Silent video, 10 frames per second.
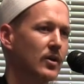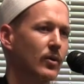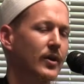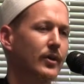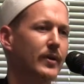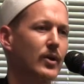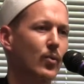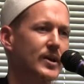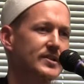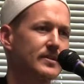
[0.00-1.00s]
one of the great
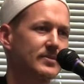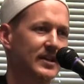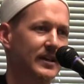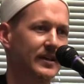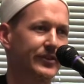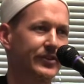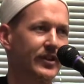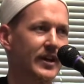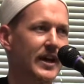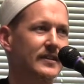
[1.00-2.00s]
wisdoms is,
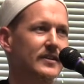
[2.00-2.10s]
is,